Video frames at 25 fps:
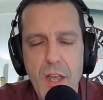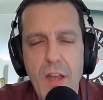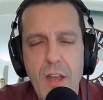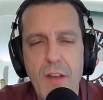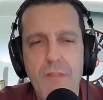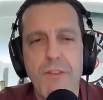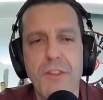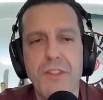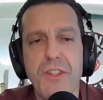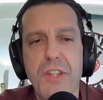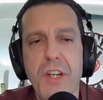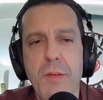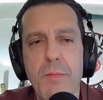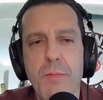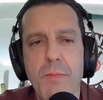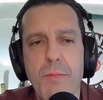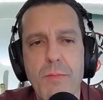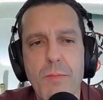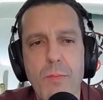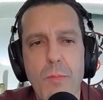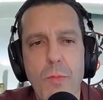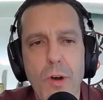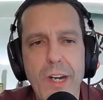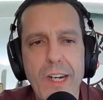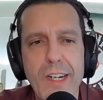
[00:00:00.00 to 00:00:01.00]
For Jim,
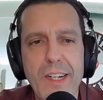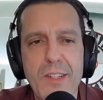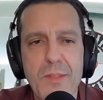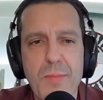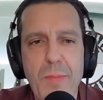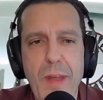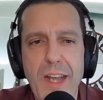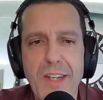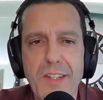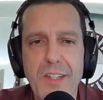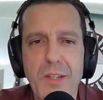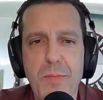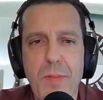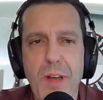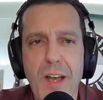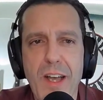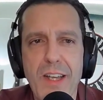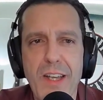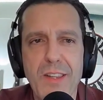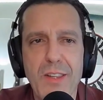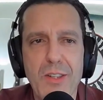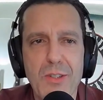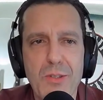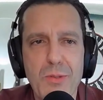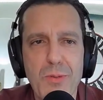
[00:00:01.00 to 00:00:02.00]
working his magic
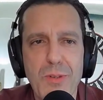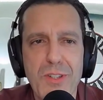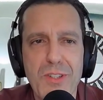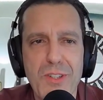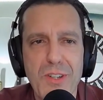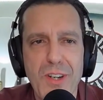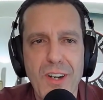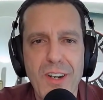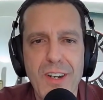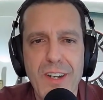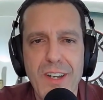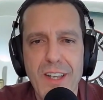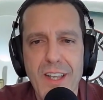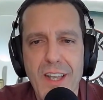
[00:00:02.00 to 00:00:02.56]
behind the switcher,